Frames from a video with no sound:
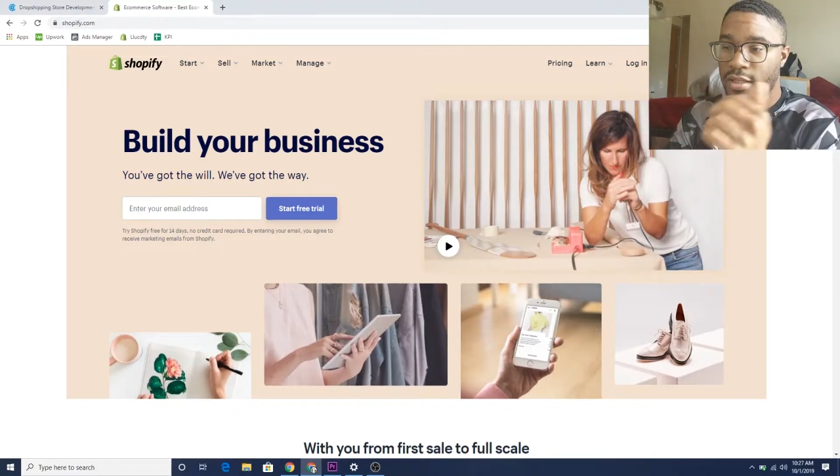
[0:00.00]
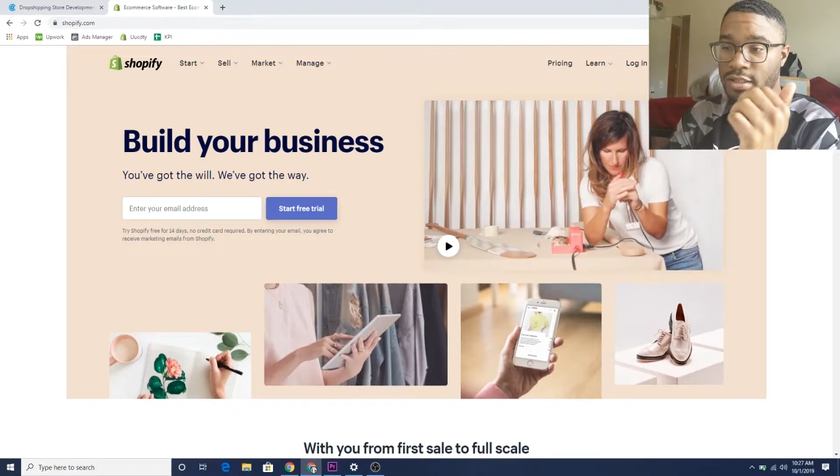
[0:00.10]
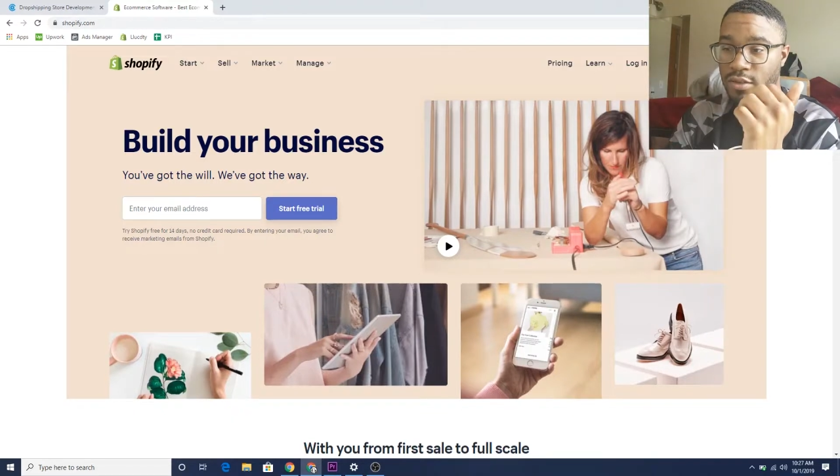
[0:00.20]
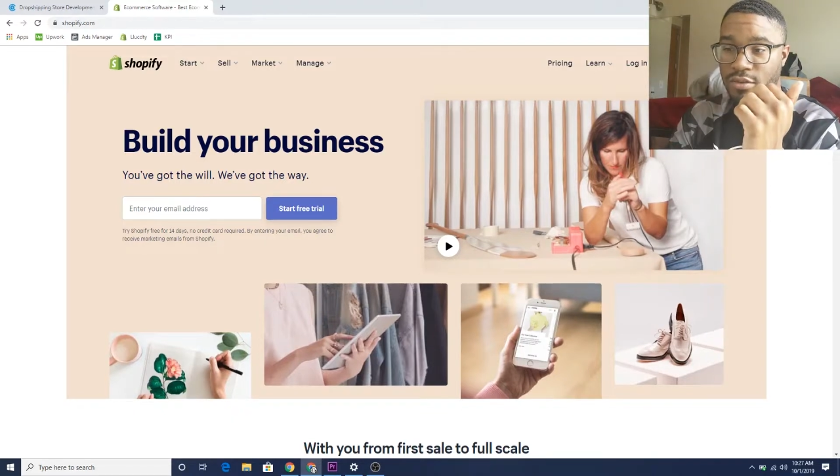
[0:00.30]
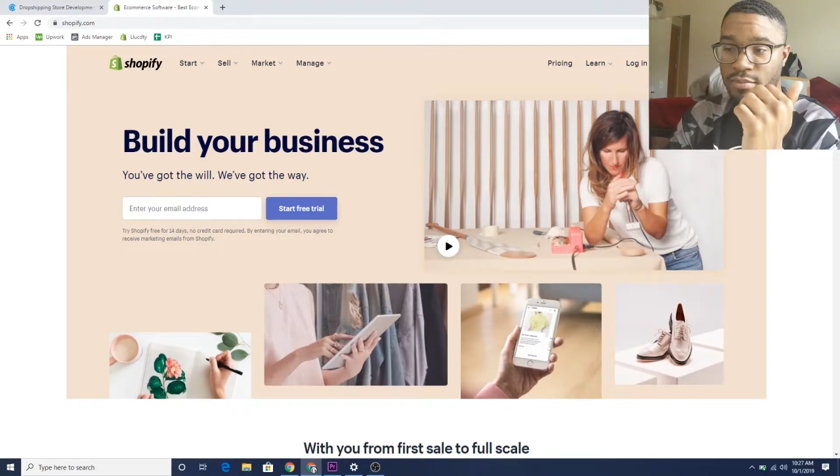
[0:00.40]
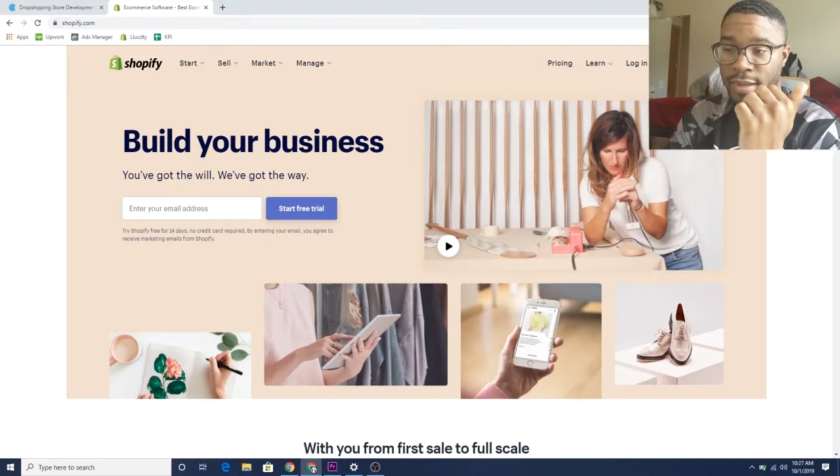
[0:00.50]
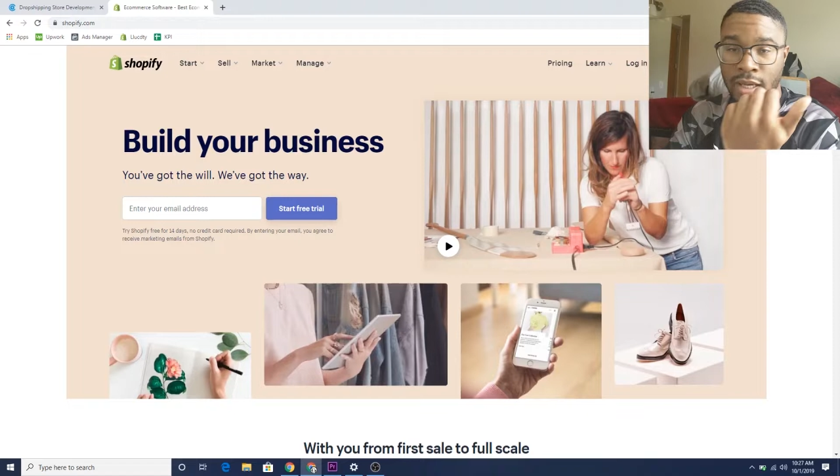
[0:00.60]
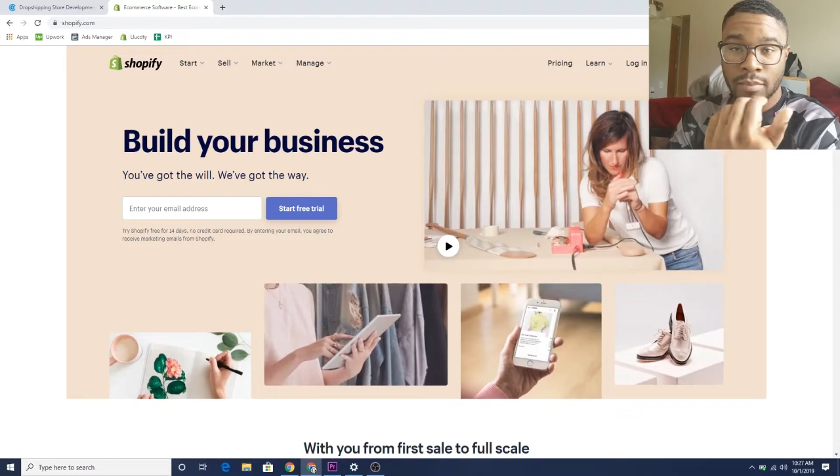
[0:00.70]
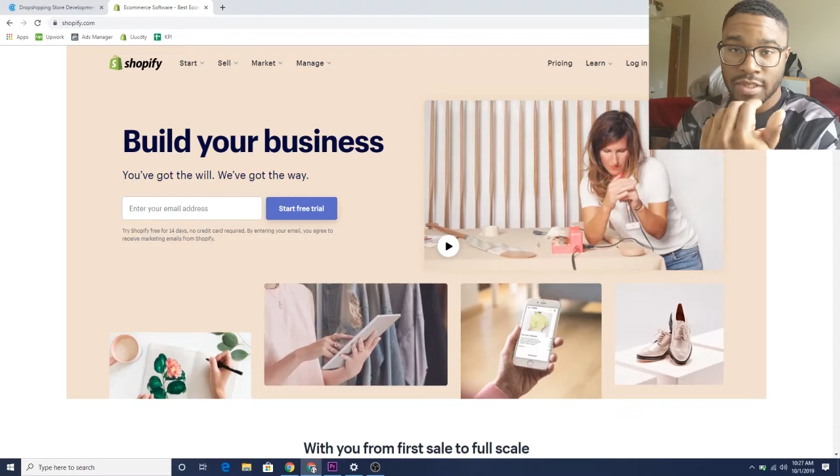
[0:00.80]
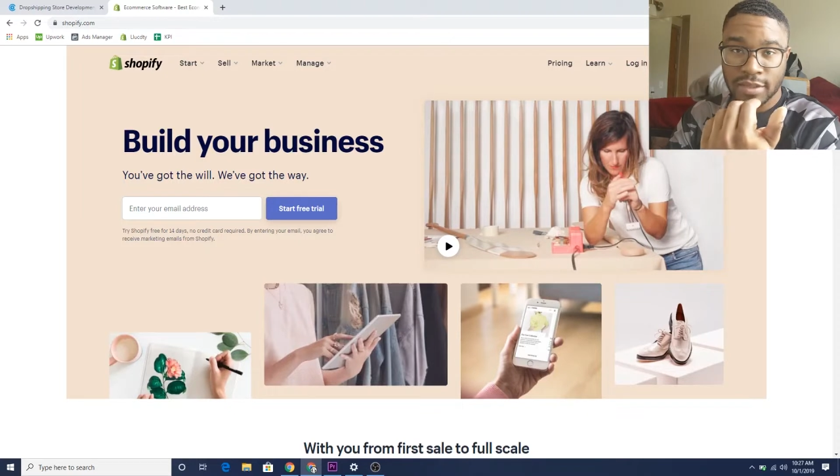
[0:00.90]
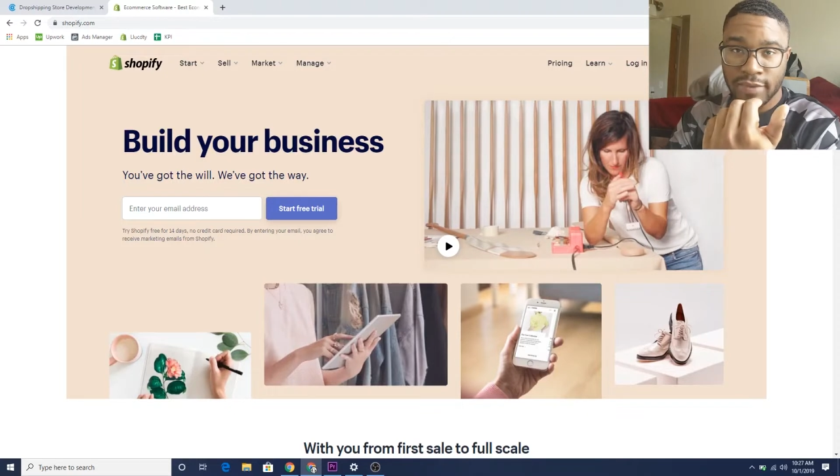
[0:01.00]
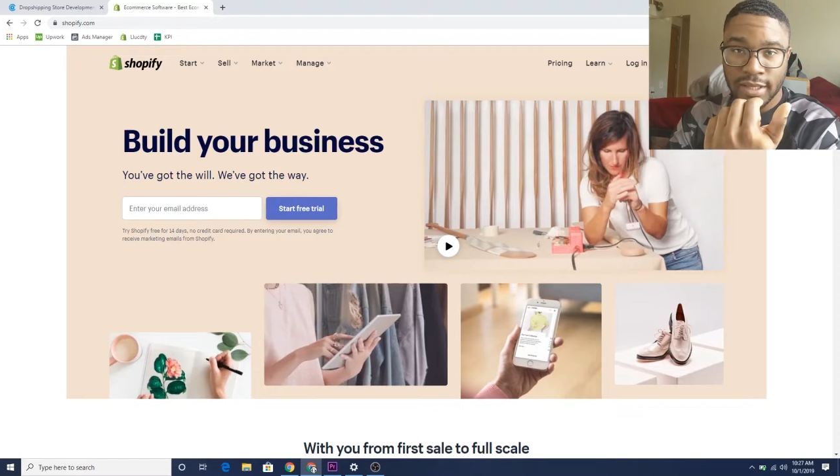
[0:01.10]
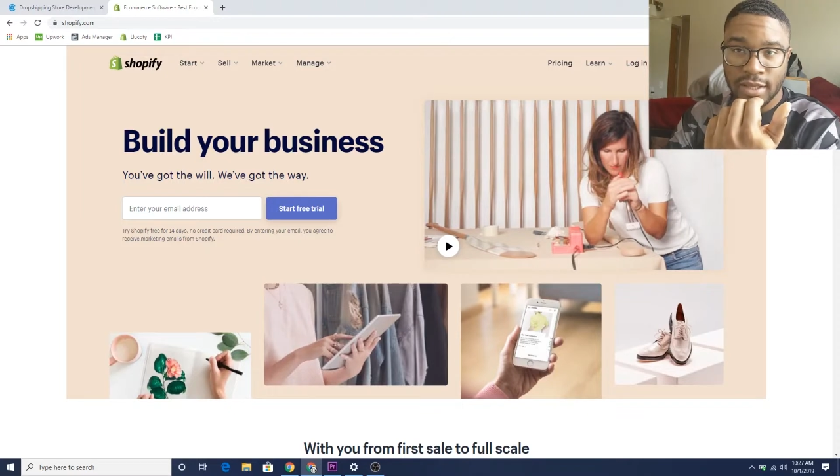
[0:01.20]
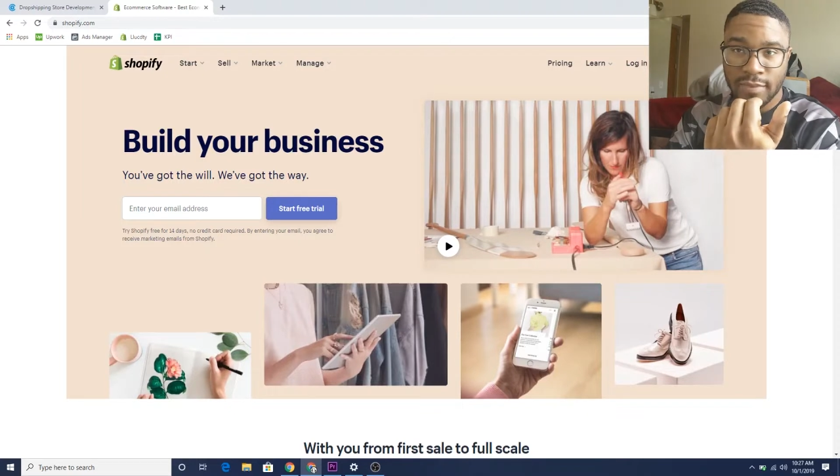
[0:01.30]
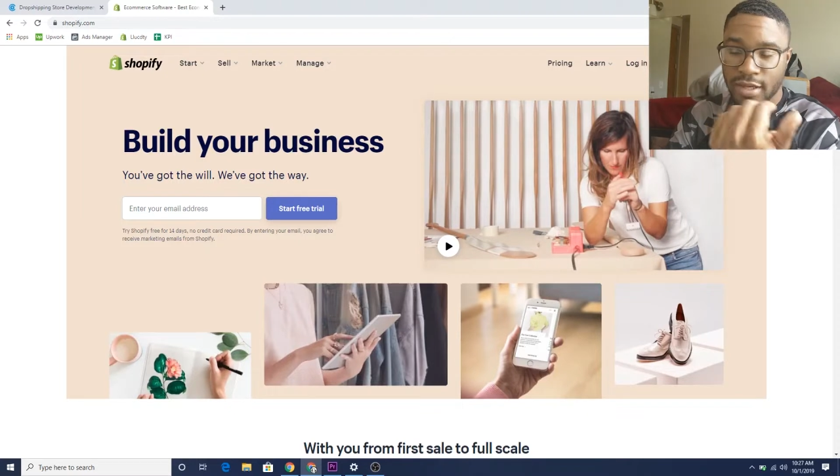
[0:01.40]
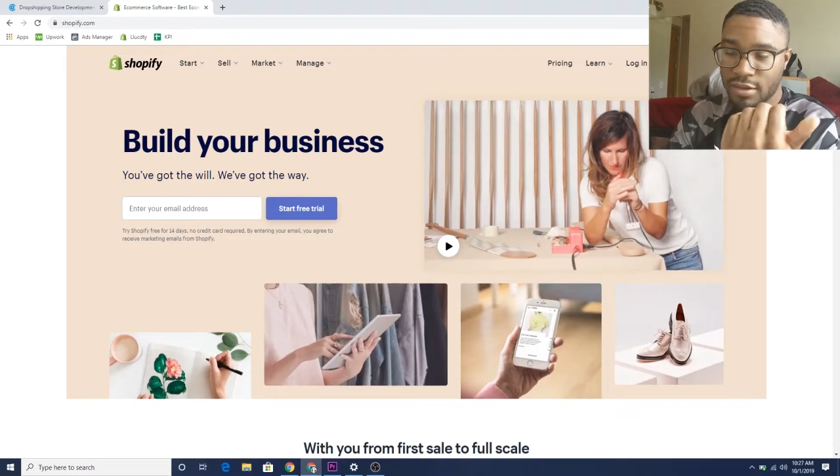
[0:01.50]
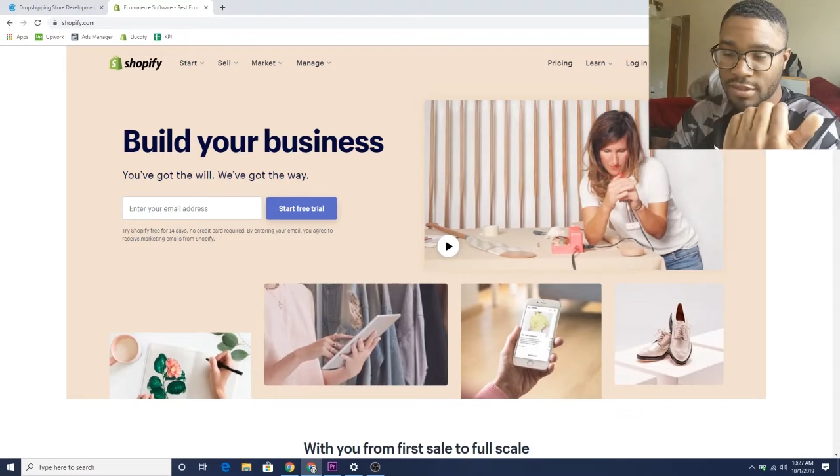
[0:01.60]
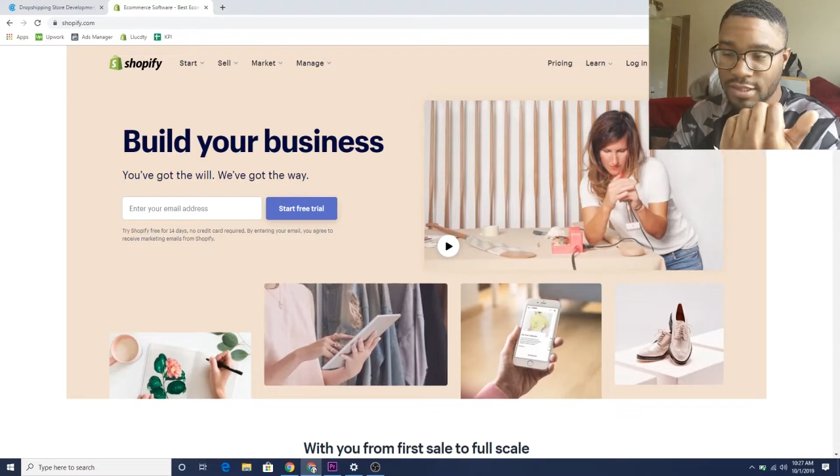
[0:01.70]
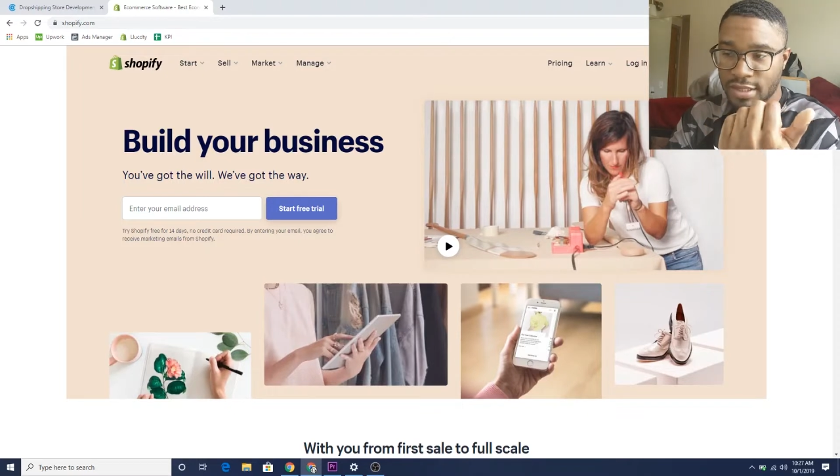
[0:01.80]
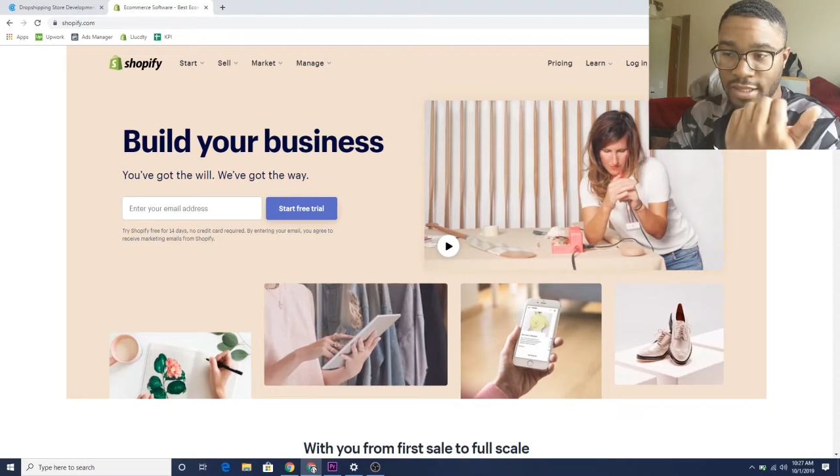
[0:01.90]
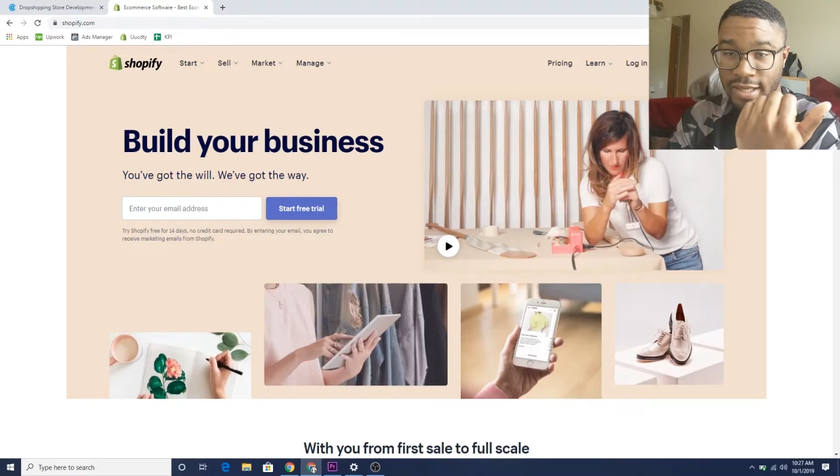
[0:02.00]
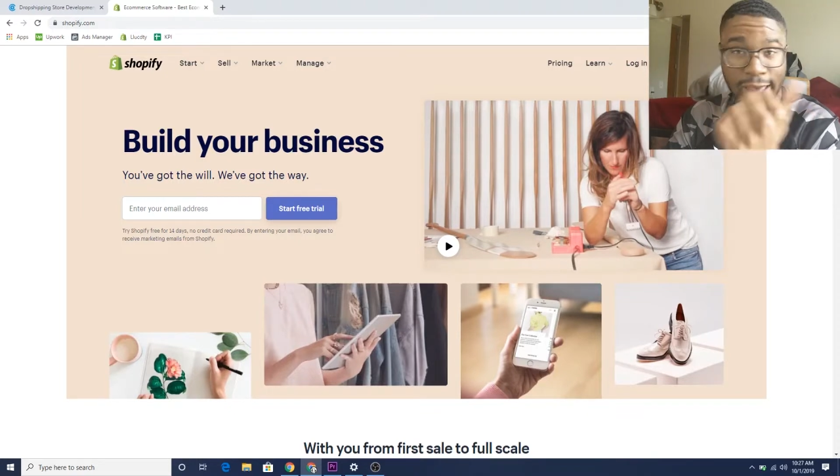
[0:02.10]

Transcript: So make a bunch of fake emails and then